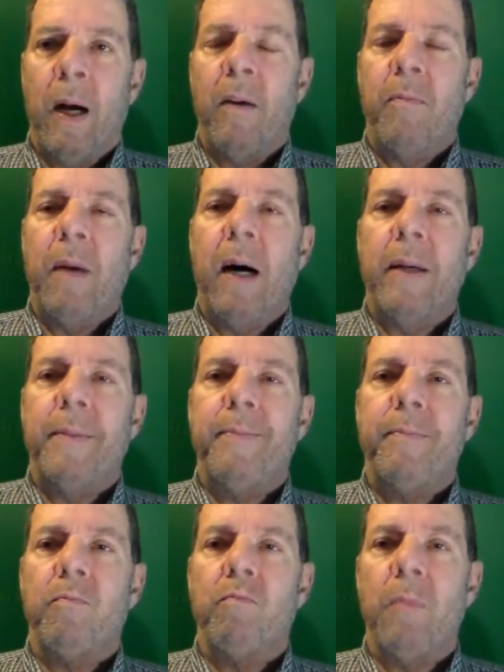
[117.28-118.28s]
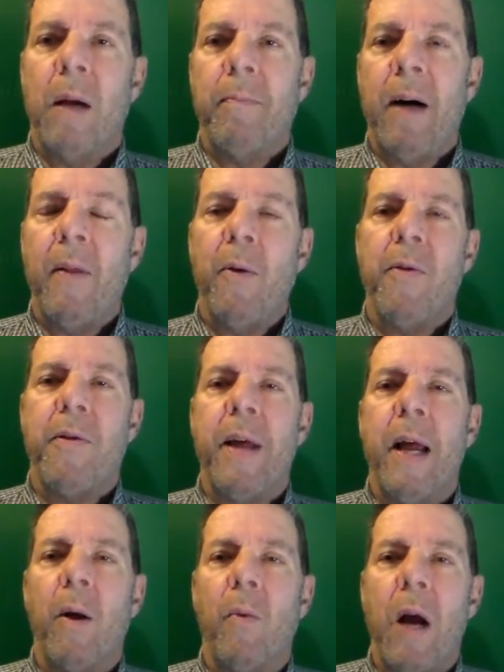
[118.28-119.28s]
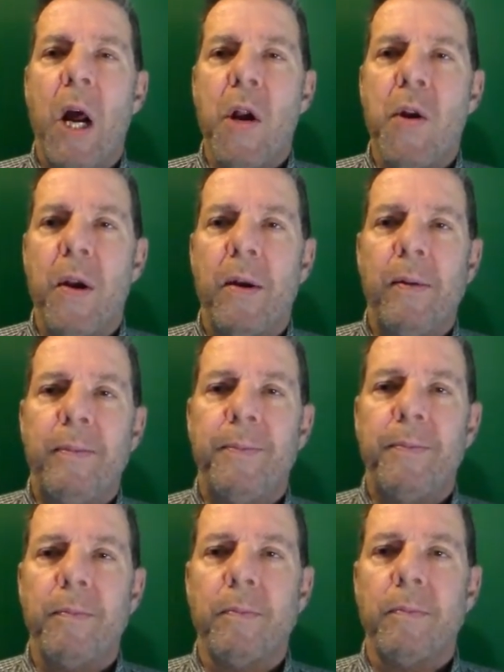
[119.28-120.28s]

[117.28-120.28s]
of my mother's generation.